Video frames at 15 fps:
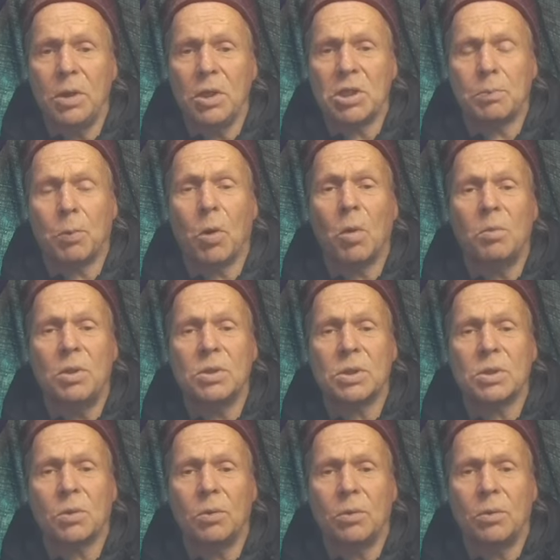these
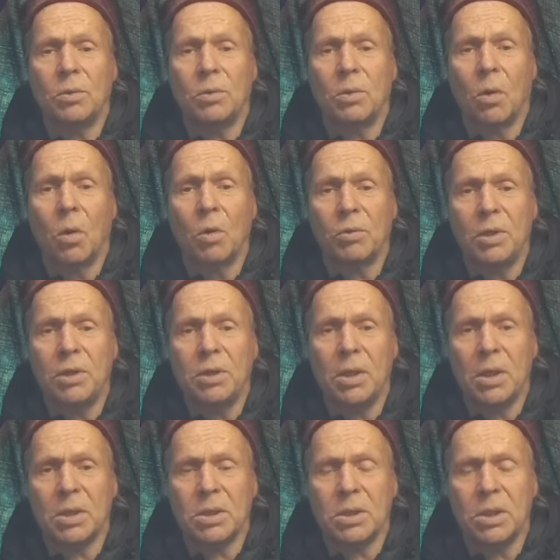problems
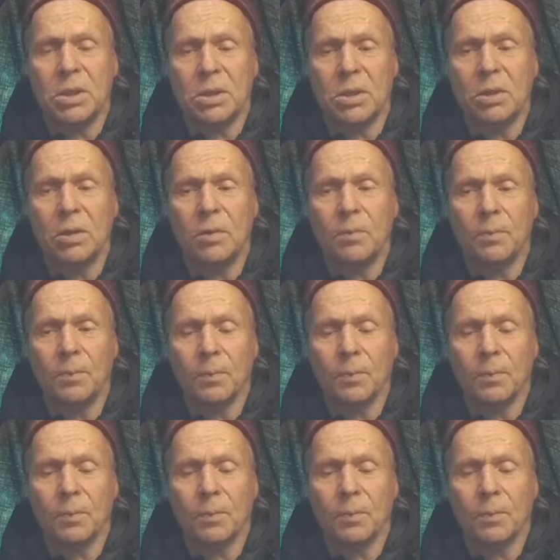already existed.